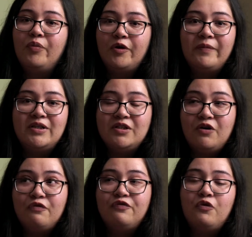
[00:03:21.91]
burn
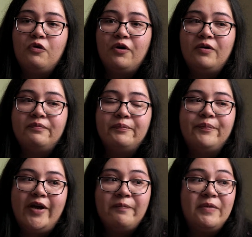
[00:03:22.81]
myself or
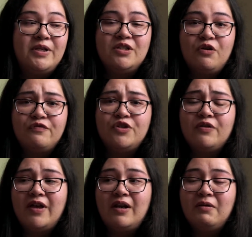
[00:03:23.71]
bite myself
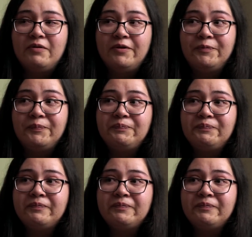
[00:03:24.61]
so that I